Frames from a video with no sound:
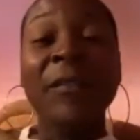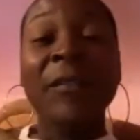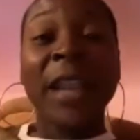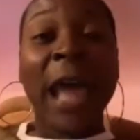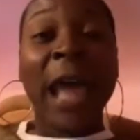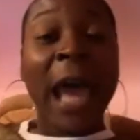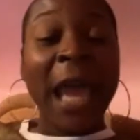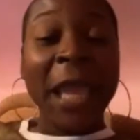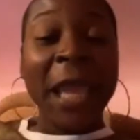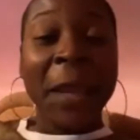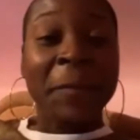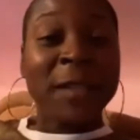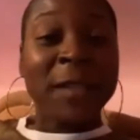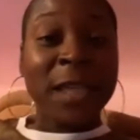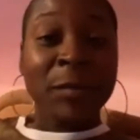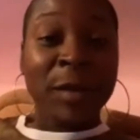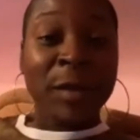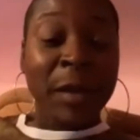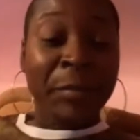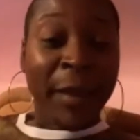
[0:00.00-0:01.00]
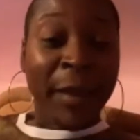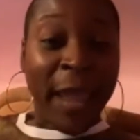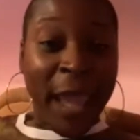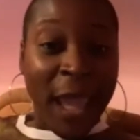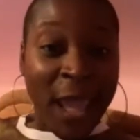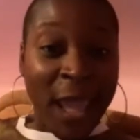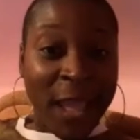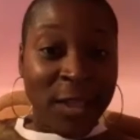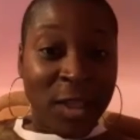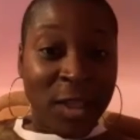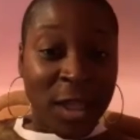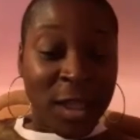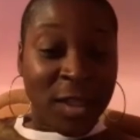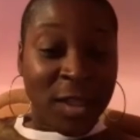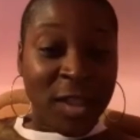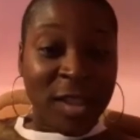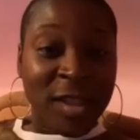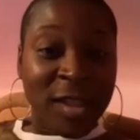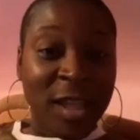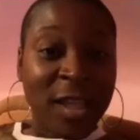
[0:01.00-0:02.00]
an IMDB page. It
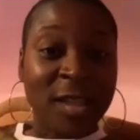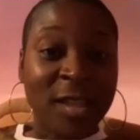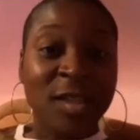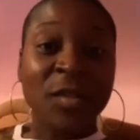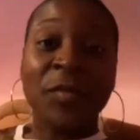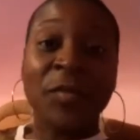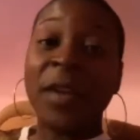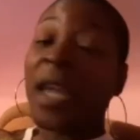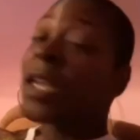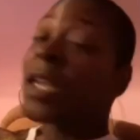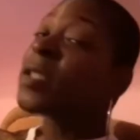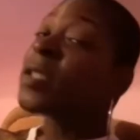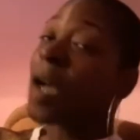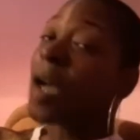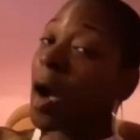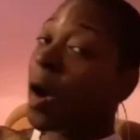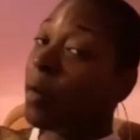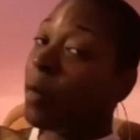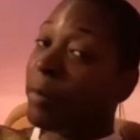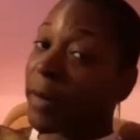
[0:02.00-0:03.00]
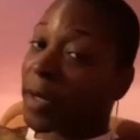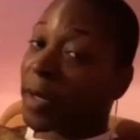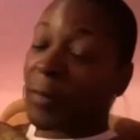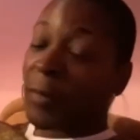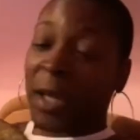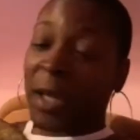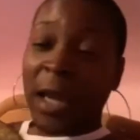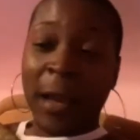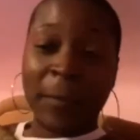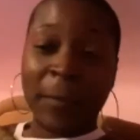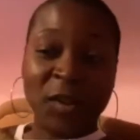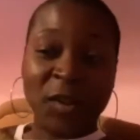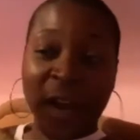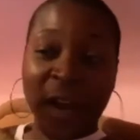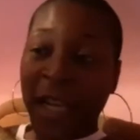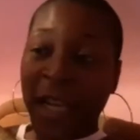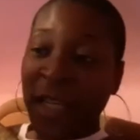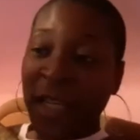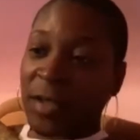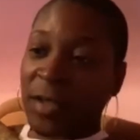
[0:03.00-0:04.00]
just says Davida Tolbert because I'm
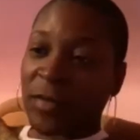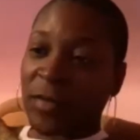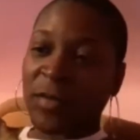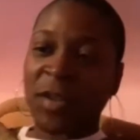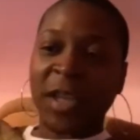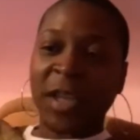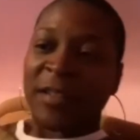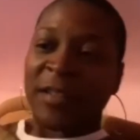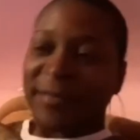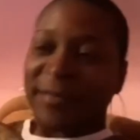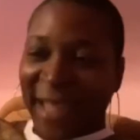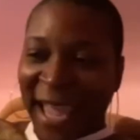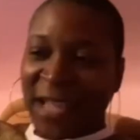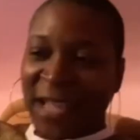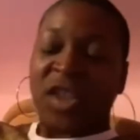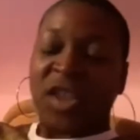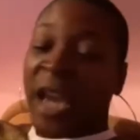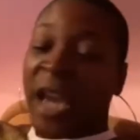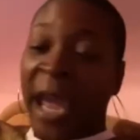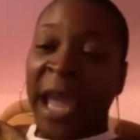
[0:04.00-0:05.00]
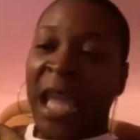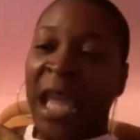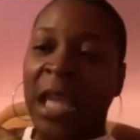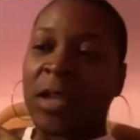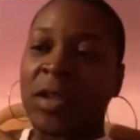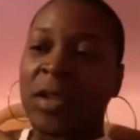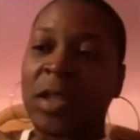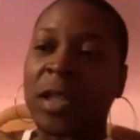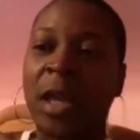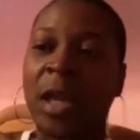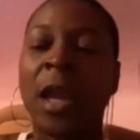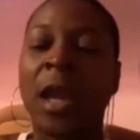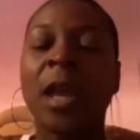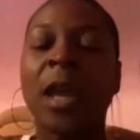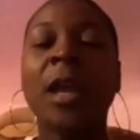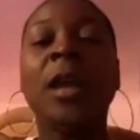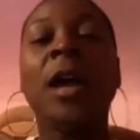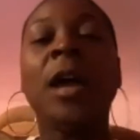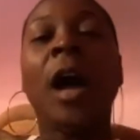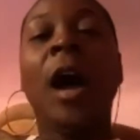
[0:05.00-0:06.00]
trying to get that changed.
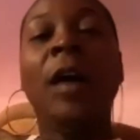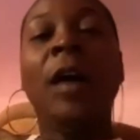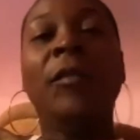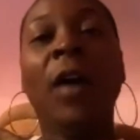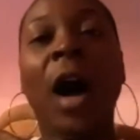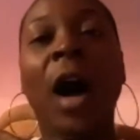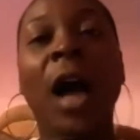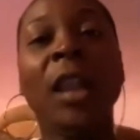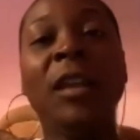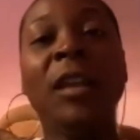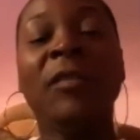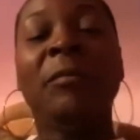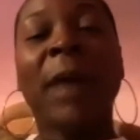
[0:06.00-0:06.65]
of all of